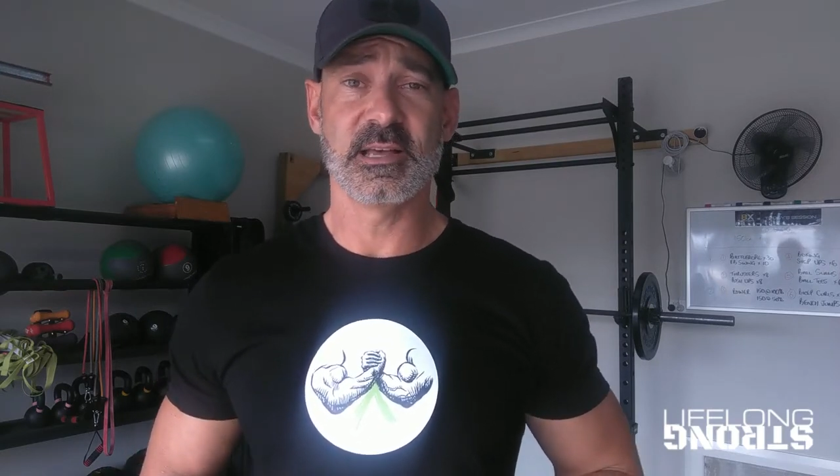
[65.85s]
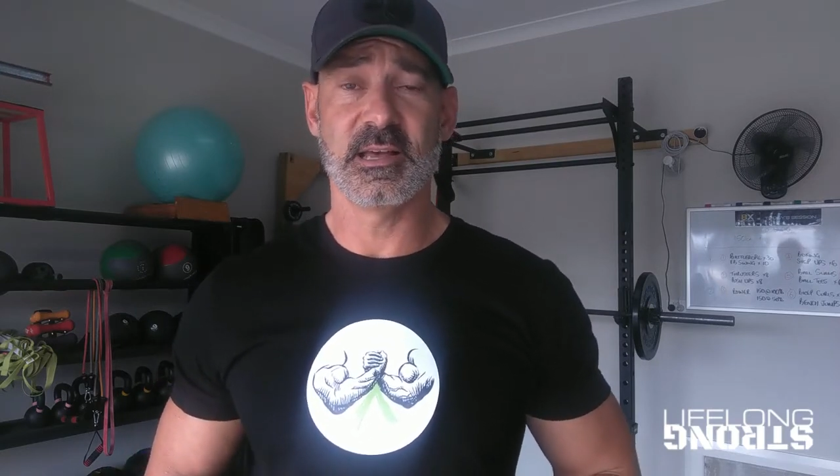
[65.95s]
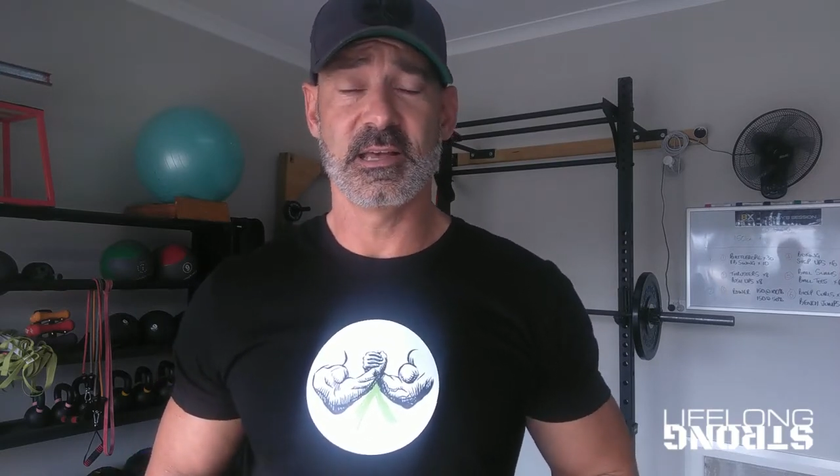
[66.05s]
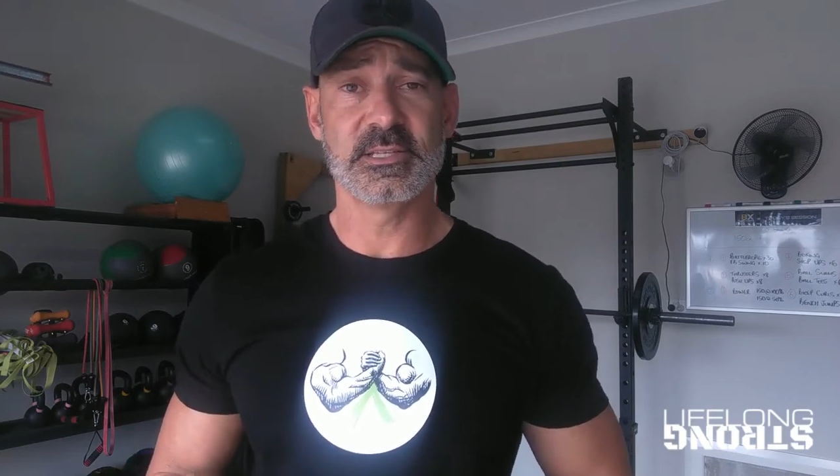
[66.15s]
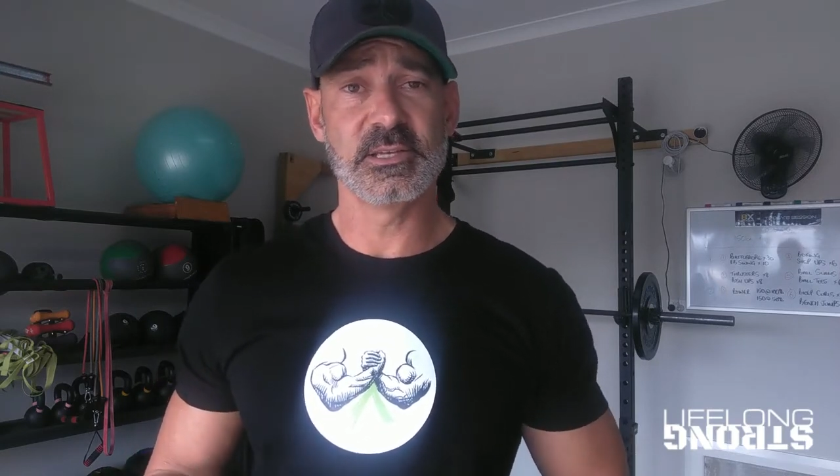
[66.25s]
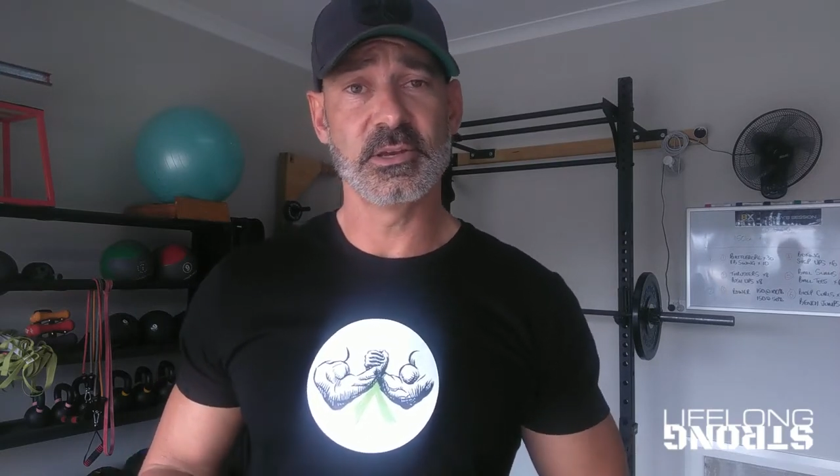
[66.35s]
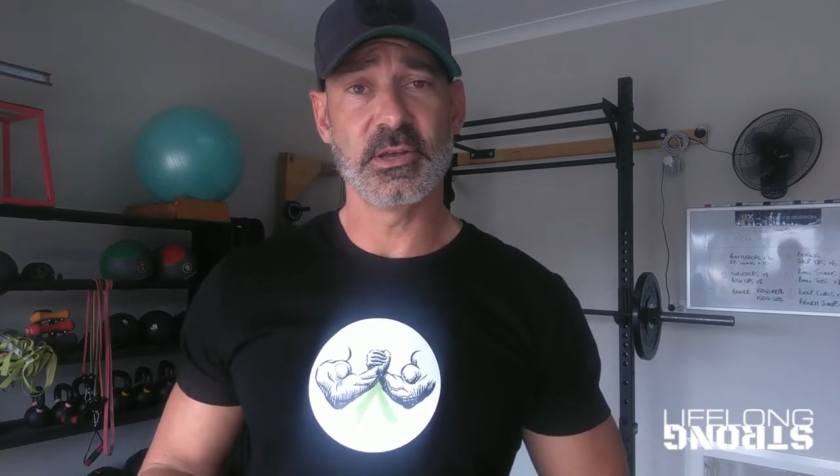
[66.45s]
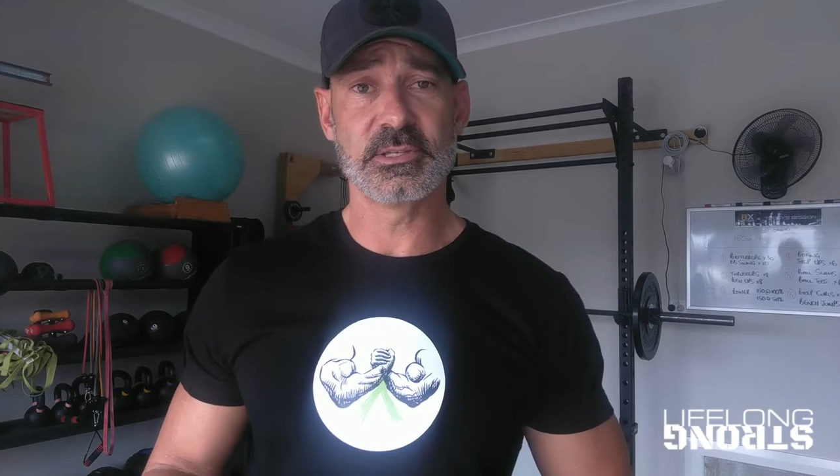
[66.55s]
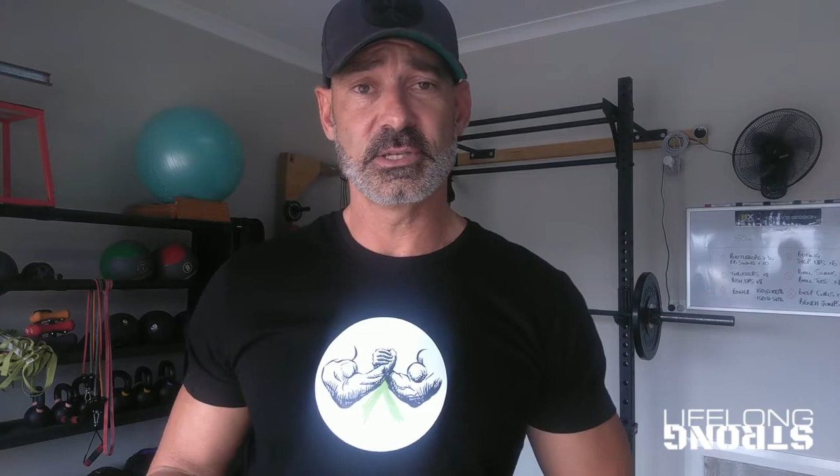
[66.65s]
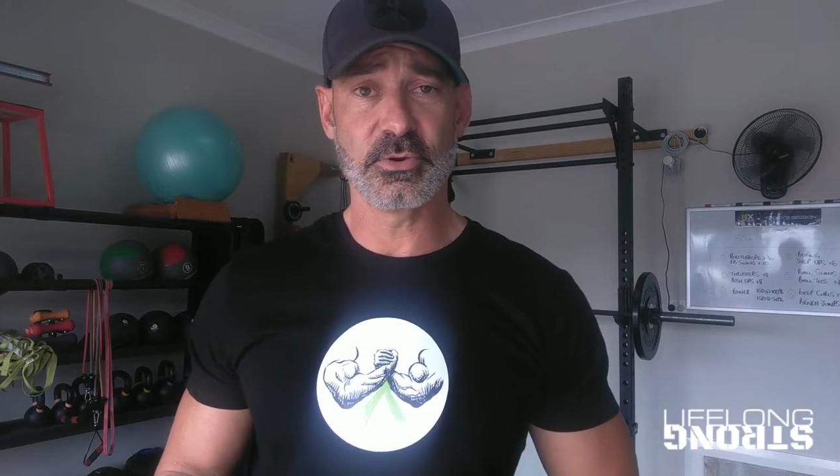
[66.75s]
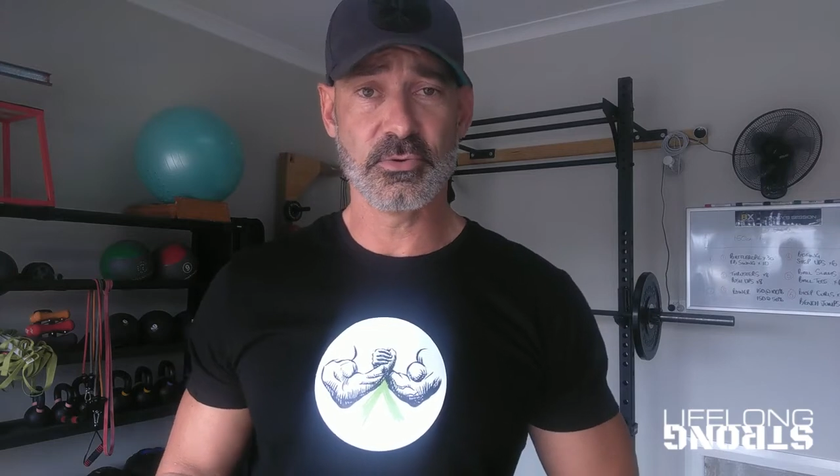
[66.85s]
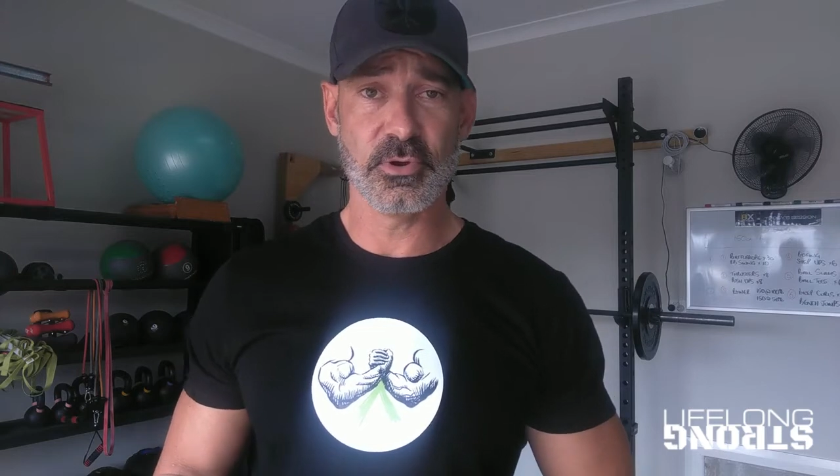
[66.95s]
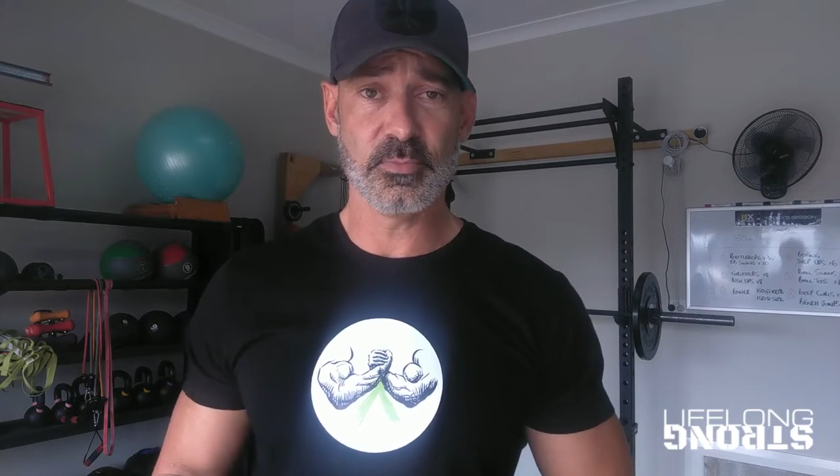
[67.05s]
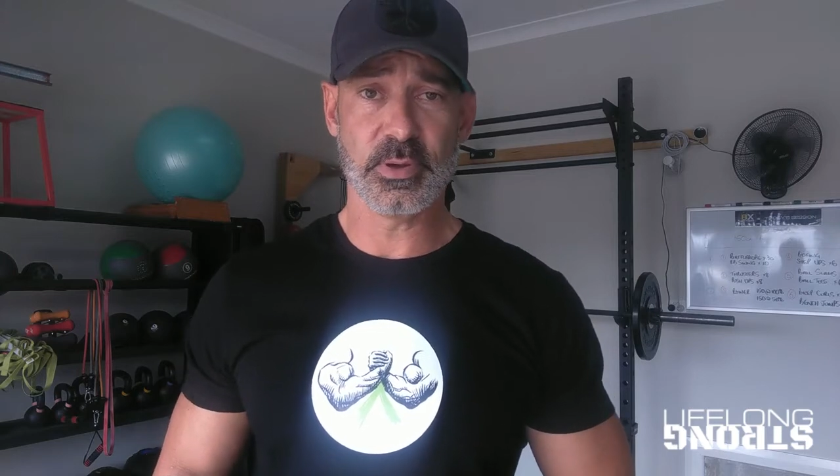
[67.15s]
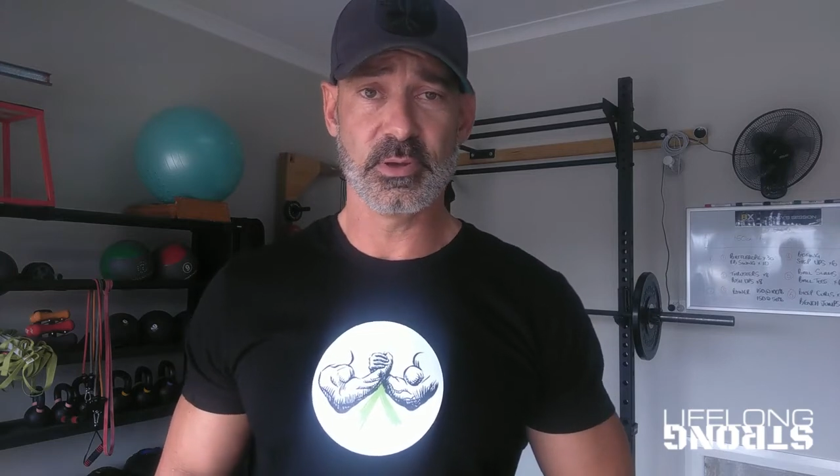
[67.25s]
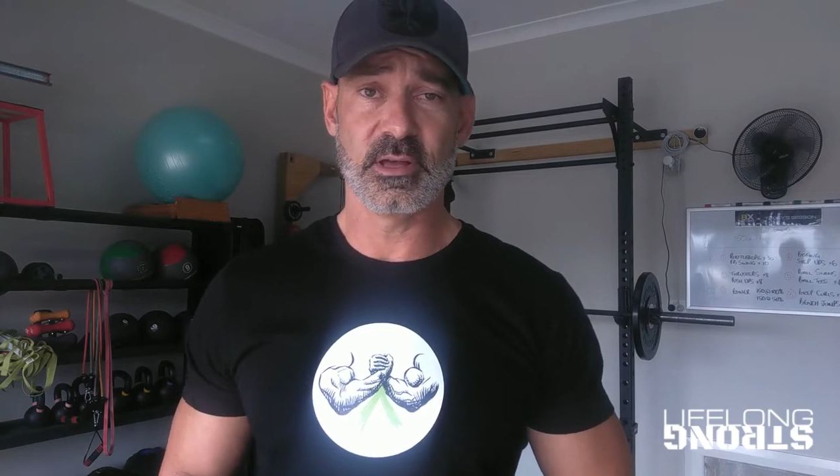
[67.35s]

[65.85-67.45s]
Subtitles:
It's a group,